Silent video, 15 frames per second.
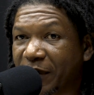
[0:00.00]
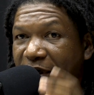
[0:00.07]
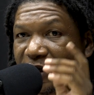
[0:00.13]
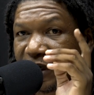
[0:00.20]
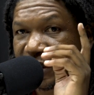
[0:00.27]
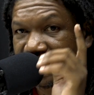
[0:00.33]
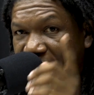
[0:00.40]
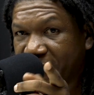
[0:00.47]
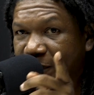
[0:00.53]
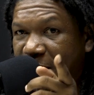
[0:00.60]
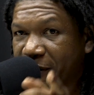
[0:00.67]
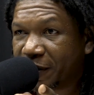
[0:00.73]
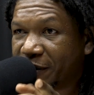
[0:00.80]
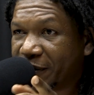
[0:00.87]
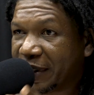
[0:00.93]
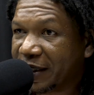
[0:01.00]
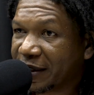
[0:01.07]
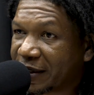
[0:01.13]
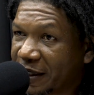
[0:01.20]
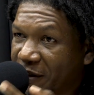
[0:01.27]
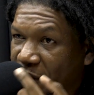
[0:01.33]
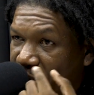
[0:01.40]
where you learn she
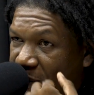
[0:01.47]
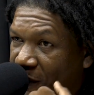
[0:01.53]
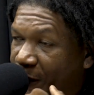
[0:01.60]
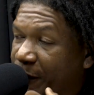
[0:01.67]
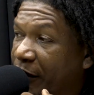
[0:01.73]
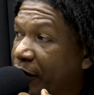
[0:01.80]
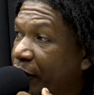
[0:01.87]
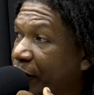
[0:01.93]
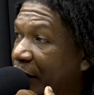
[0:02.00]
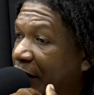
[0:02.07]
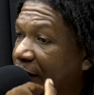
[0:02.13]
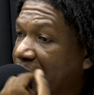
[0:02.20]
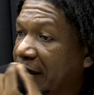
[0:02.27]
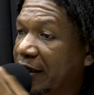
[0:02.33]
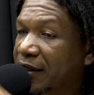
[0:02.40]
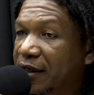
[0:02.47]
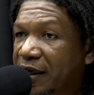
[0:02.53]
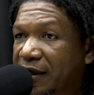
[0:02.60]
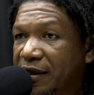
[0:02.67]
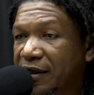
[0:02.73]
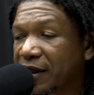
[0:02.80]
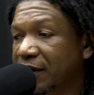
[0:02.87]
boundaries and your own boundaries
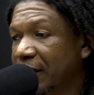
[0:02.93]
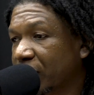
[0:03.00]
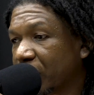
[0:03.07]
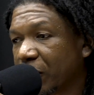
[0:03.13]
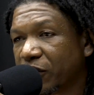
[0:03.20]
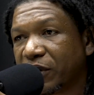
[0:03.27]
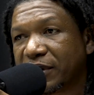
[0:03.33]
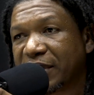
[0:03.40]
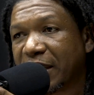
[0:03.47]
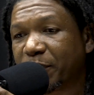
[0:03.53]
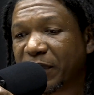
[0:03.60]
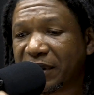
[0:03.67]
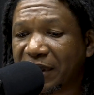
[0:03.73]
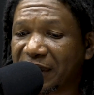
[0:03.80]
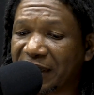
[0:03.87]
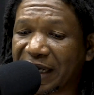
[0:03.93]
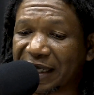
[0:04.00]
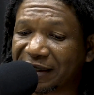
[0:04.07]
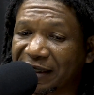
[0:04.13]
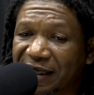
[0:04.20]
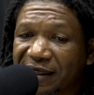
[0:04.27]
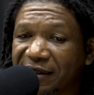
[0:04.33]
and your discussions happen. And you
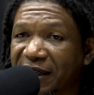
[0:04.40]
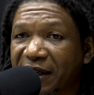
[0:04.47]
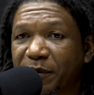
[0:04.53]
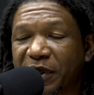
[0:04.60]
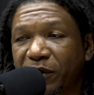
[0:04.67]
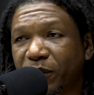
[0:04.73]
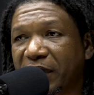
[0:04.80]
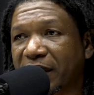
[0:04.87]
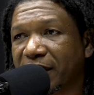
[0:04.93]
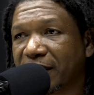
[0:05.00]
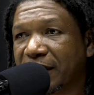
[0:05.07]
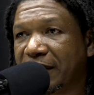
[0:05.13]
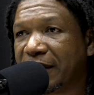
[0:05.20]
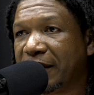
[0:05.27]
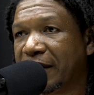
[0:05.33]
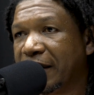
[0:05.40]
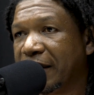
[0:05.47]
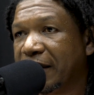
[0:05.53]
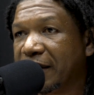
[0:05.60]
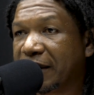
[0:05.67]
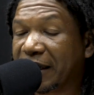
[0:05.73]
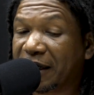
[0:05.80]
got to take time and do that.
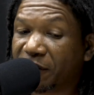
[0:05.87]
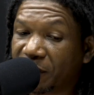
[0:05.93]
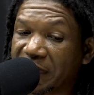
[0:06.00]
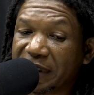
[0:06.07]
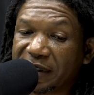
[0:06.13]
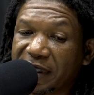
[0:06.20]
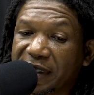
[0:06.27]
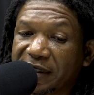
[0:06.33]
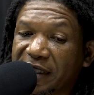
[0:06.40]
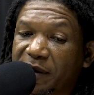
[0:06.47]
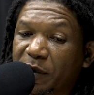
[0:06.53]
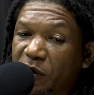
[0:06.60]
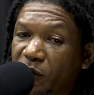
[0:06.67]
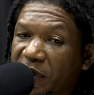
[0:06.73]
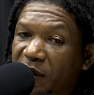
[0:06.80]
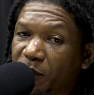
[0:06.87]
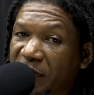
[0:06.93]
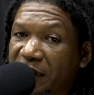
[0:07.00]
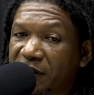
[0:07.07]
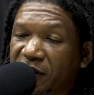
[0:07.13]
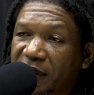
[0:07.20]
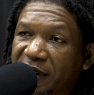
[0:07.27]
You got to really take time and do that
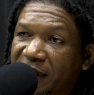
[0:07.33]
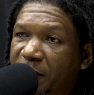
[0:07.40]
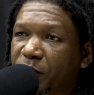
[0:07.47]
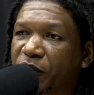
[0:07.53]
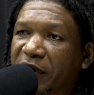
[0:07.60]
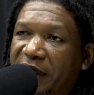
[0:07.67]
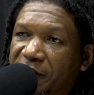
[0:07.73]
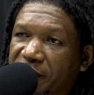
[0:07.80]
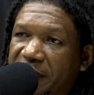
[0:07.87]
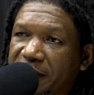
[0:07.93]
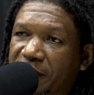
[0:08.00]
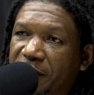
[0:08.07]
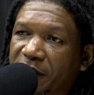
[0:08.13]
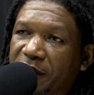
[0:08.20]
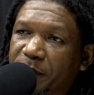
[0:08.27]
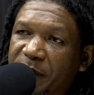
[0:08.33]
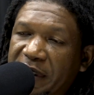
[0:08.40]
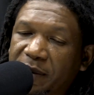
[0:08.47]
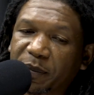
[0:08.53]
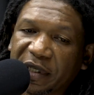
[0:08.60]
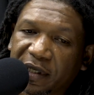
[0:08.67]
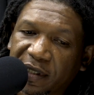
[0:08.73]
with each other in private, you know what I
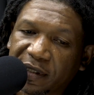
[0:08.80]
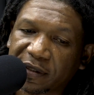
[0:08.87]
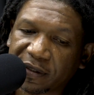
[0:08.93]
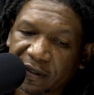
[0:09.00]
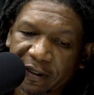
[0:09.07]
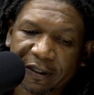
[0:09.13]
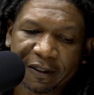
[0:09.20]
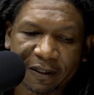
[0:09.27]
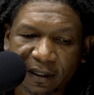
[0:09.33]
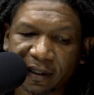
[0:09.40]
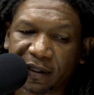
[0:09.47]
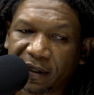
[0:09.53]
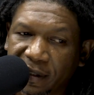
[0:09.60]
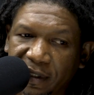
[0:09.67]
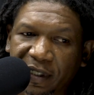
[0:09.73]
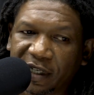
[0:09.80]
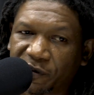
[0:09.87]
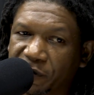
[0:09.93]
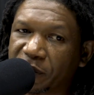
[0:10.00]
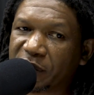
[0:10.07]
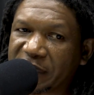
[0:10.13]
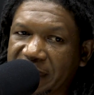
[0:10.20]
mean? Because
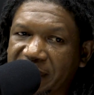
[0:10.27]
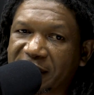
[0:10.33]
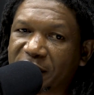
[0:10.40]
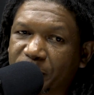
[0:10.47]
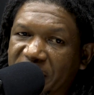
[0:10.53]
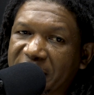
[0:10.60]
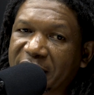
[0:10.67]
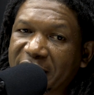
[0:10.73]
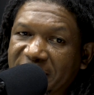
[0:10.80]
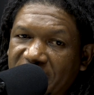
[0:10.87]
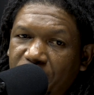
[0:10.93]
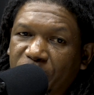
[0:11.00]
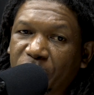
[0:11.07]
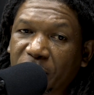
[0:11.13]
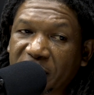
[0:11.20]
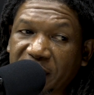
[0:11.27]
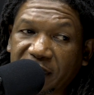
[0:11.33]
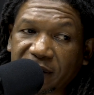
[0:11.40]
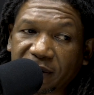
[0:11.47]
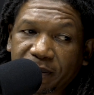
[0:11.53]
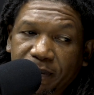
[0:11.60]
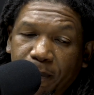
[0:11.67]
if you see this person is important,